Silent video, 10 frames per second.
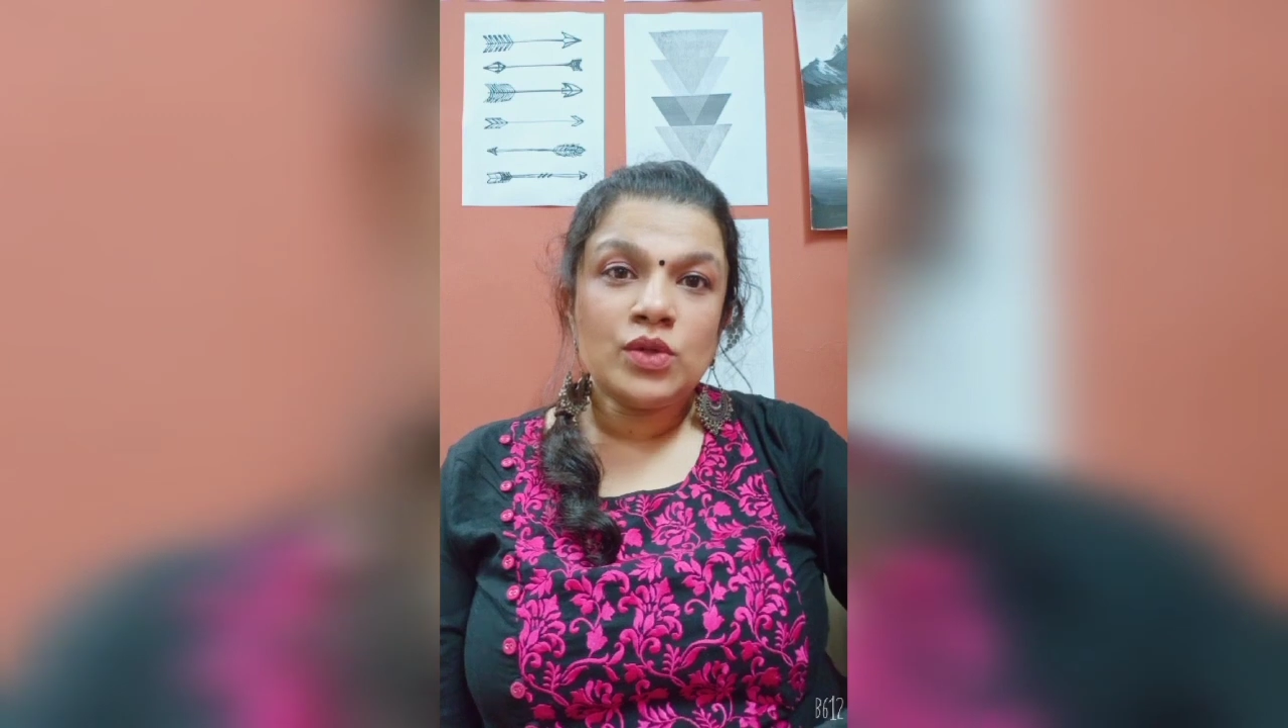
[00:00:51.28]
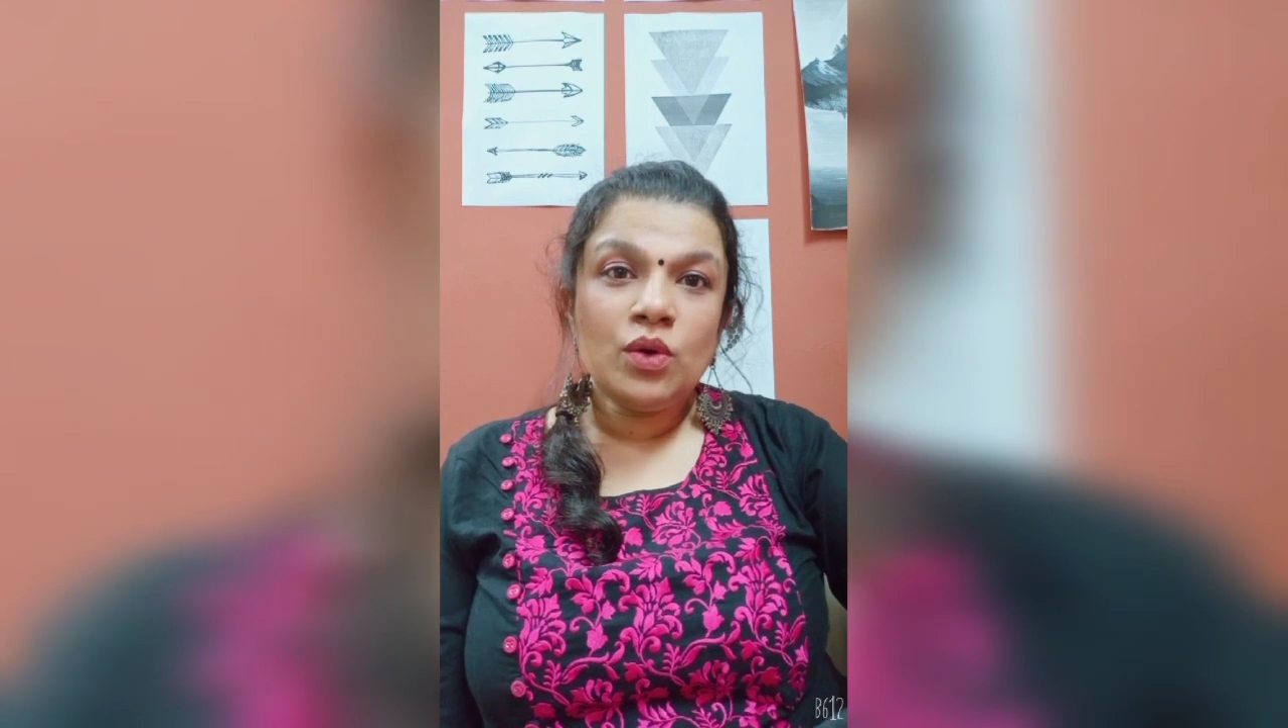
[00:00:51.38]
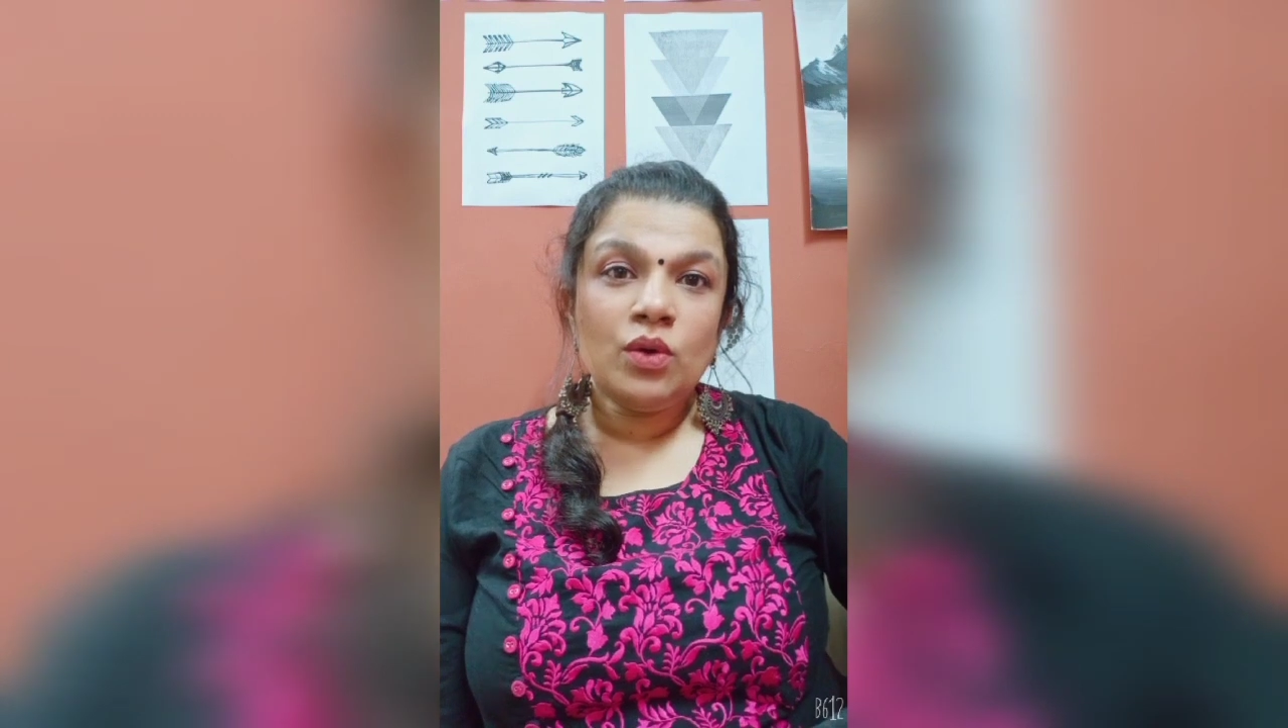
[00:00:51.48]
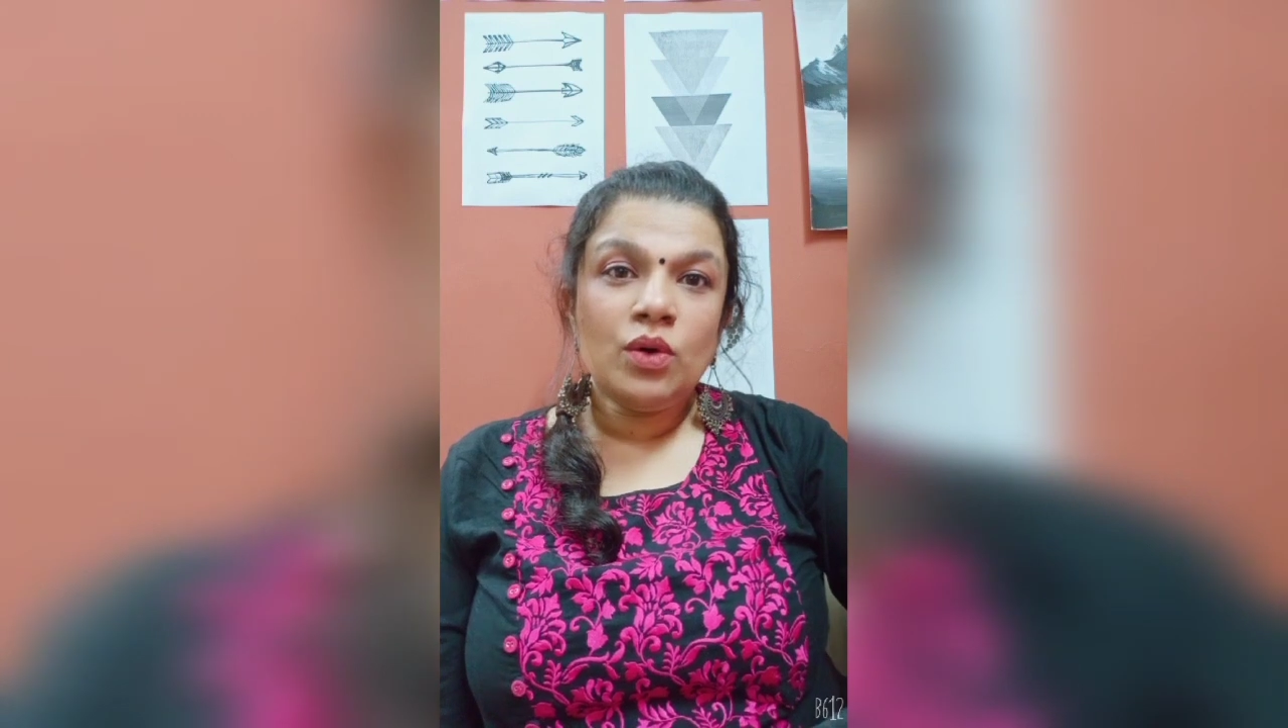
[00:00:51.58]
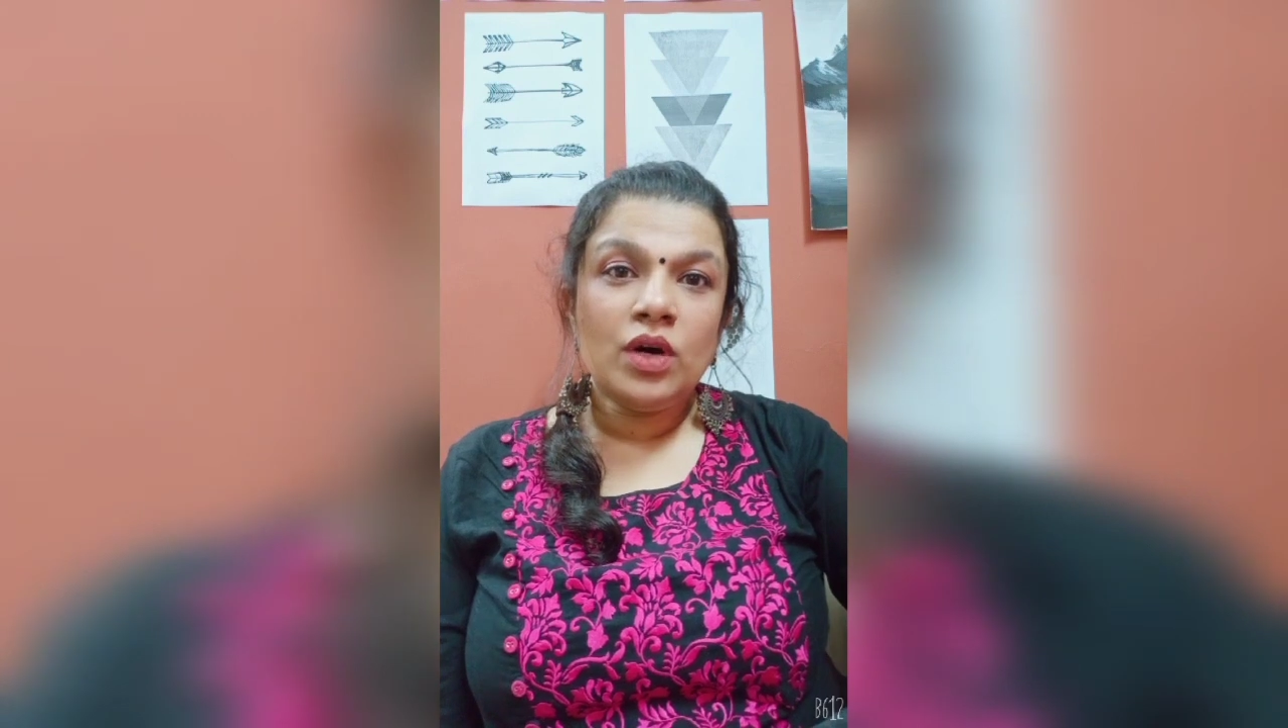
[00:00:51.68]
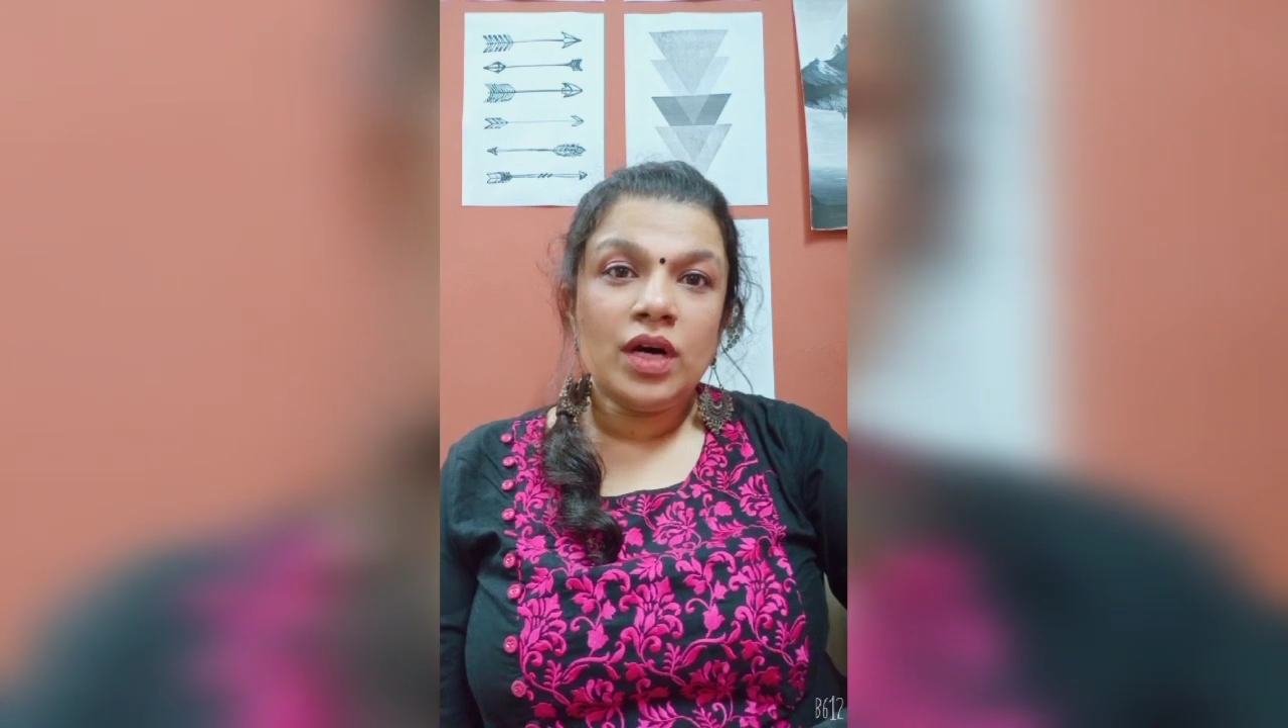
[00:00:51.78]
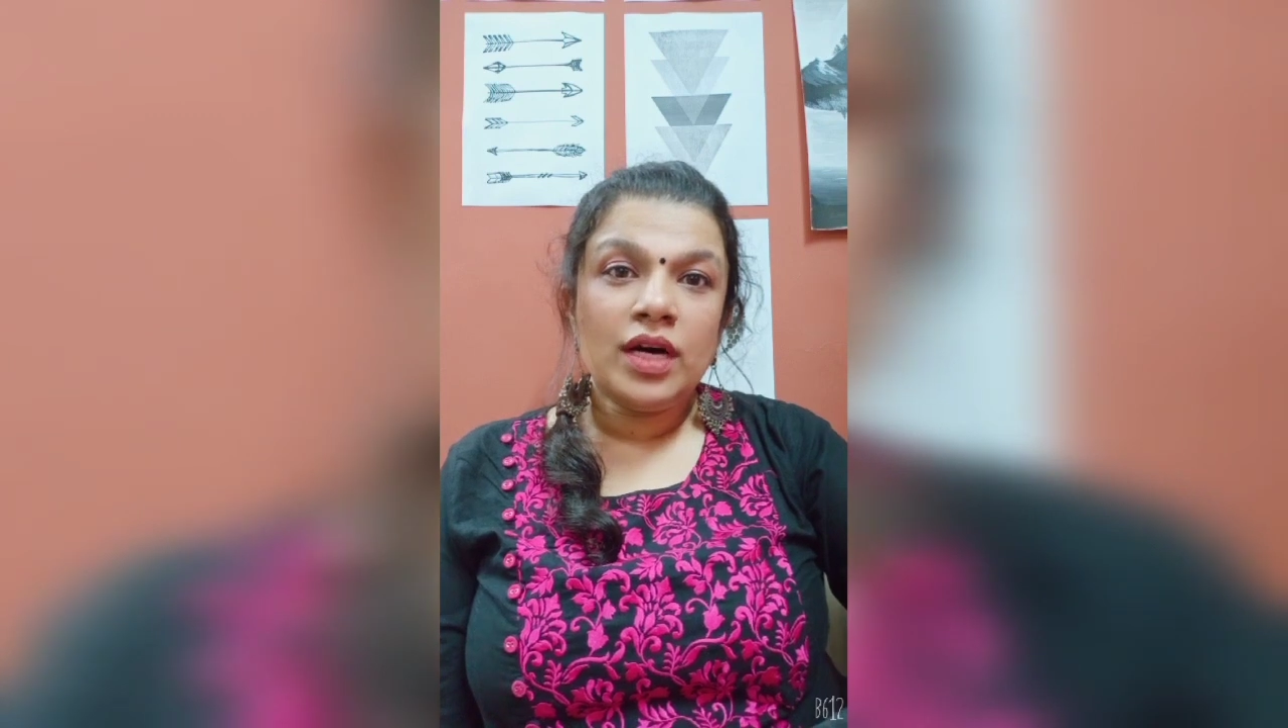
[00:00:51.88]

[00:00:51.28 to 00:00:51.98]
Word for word: So,